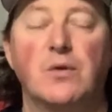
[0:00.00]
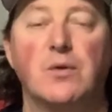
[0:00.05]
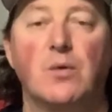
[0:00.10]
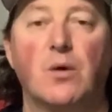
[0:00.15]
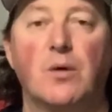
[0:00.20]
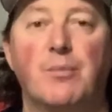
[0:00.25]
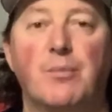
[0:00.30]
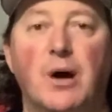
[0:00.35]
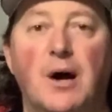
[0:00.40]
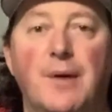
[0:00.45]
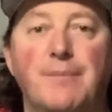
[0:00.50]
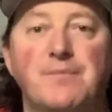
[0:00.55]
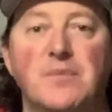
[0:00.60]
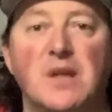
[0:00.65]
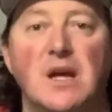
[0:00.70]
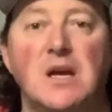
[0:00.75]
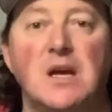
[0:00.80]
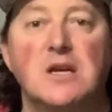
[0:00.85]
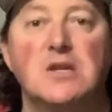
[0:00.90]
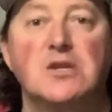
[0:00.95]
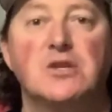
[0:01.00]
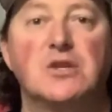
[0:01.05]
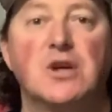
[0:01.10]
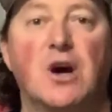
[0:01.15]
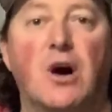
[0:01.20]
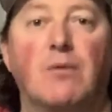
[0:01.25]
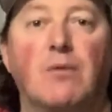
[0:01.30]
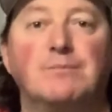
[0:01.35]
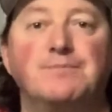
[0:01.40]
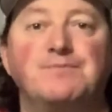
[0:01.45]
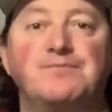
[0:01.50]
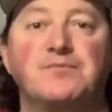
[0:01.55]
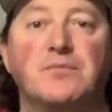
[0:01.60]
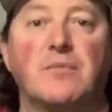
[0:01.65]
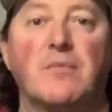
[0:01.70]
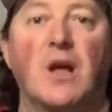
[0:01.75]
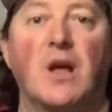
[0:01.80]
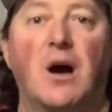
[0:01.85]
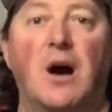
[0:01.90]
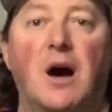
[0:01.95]
your pup. So
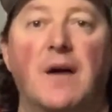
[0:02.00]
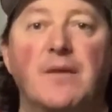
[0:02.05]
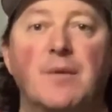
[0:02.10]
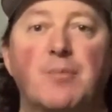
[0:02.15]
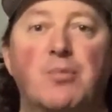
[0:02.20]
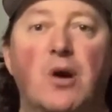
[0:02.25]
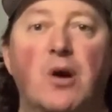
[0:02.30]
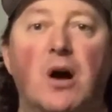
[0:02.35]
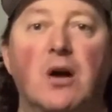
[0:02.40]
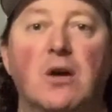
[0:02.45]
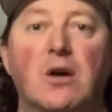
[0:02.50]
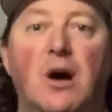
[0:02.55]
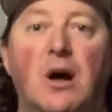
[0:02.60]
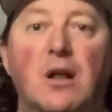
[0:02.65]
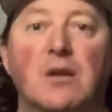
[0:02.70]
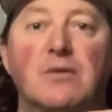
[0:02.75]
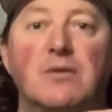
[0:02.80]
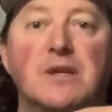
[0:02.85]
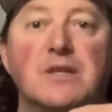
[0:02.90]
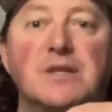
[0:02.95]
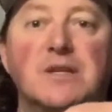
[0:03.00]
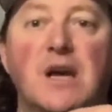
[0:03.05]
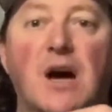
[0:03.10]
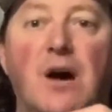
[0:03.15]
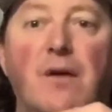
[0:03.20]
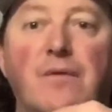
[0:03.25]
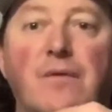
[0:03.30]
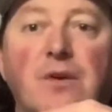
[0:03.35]
on the prong collar itself,